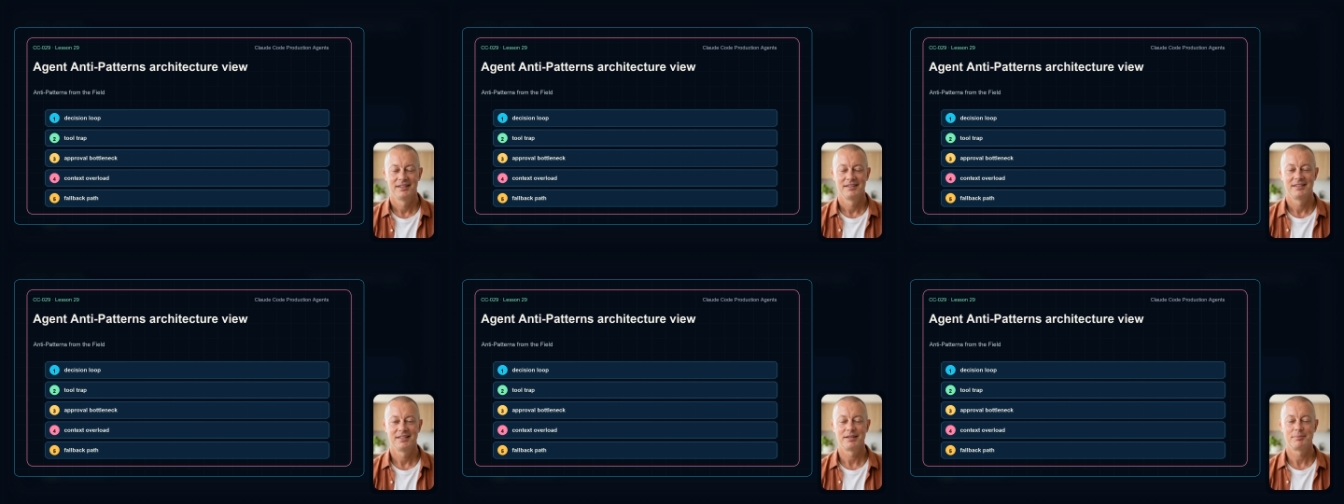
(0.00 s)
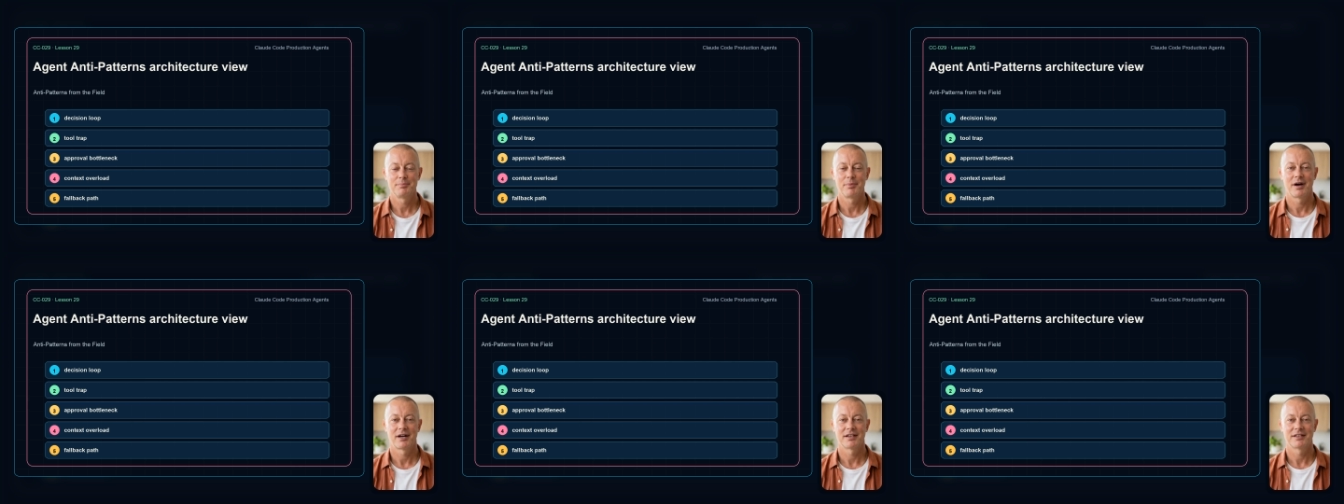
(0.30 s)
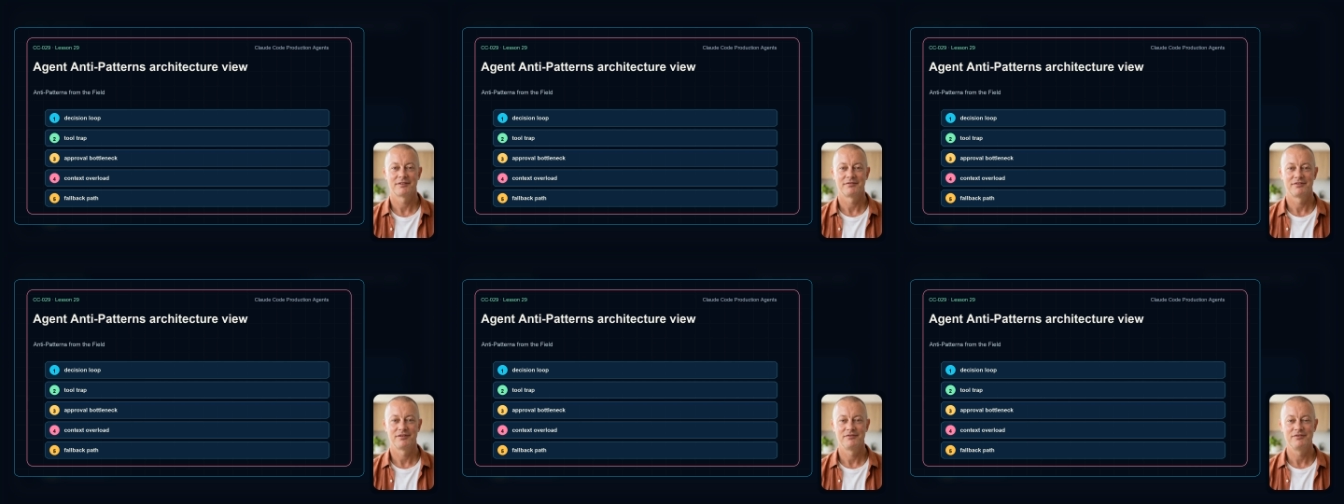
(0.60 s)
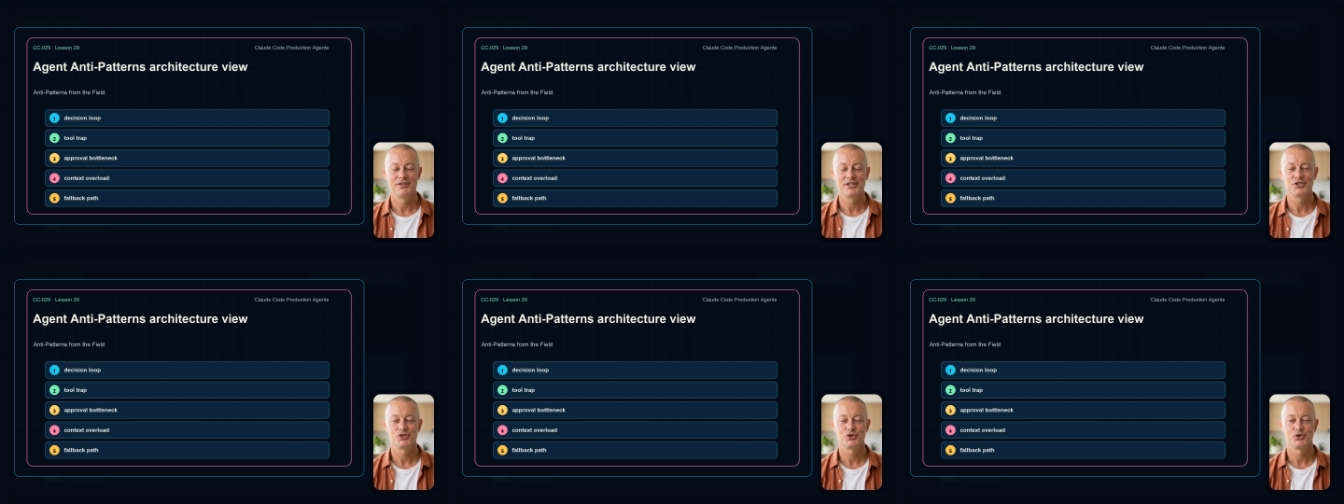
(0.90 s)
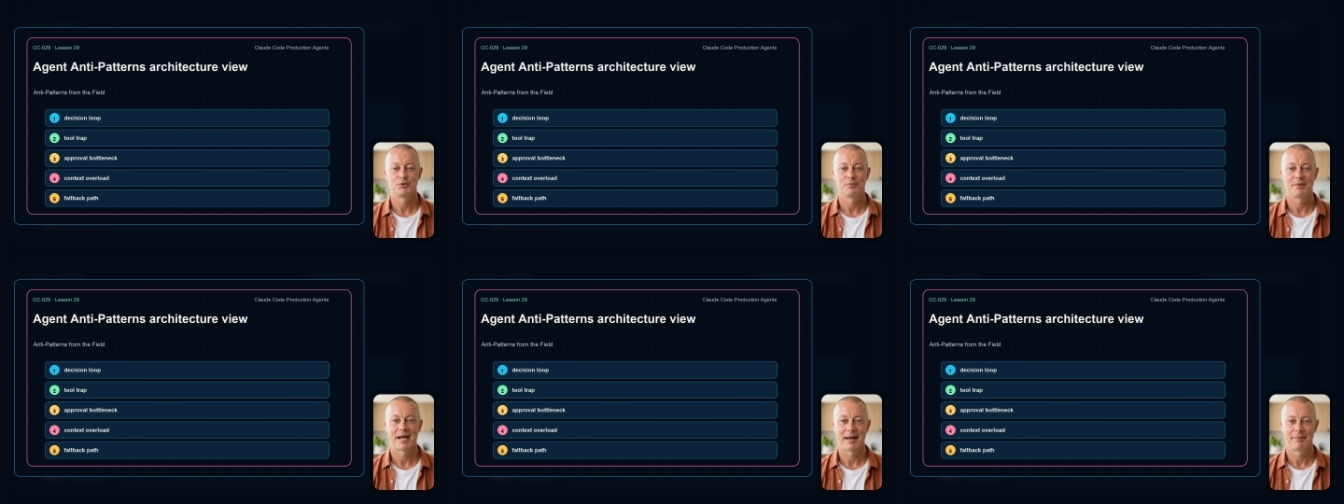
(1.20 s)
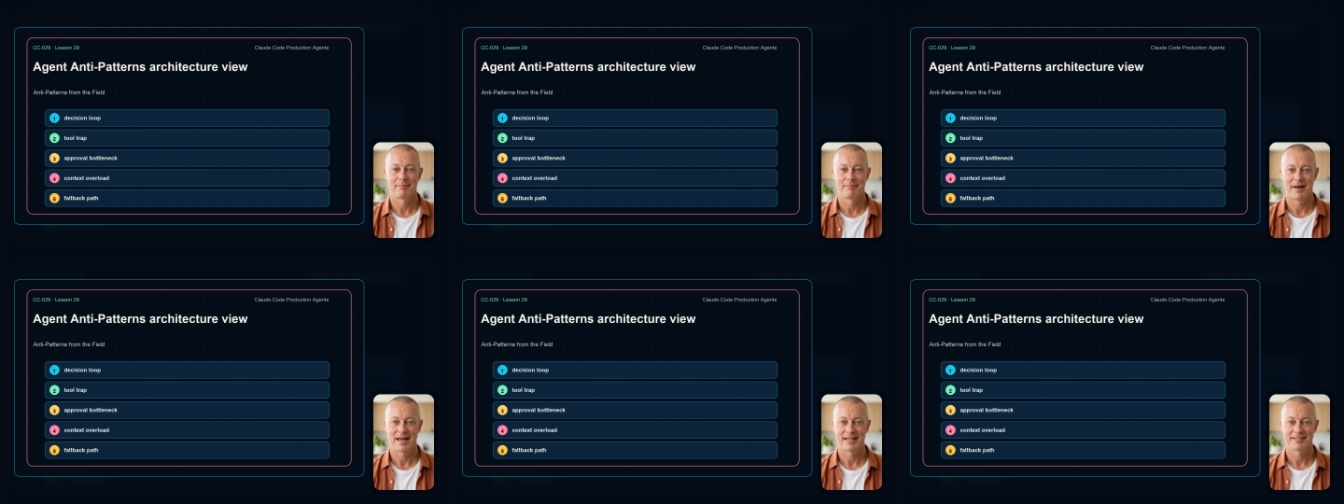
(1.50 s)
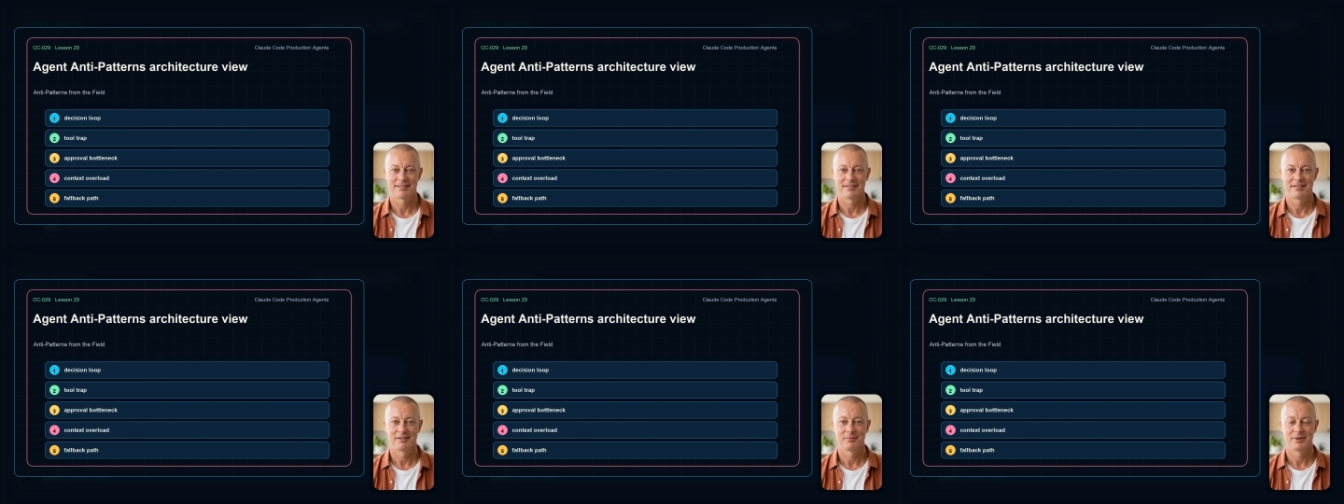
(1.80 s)
This part of the visual map
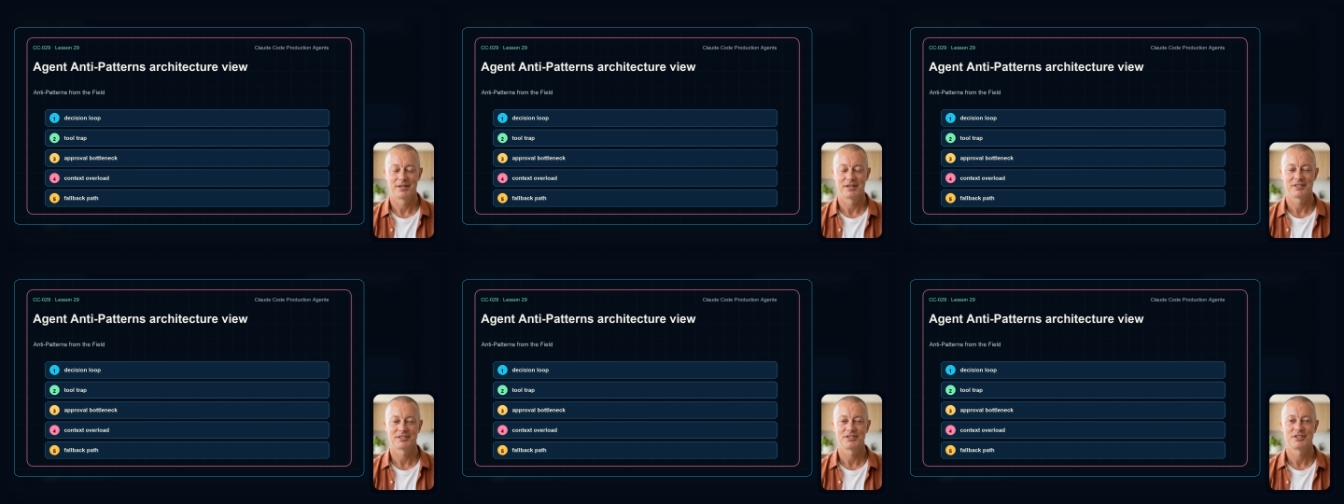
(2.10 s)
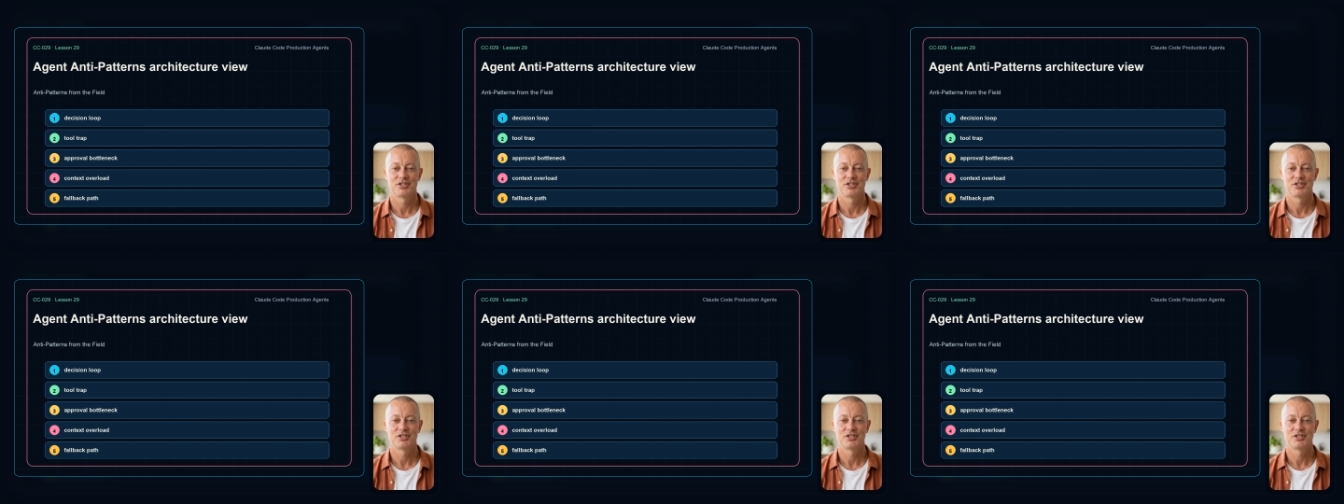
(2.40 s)
matters because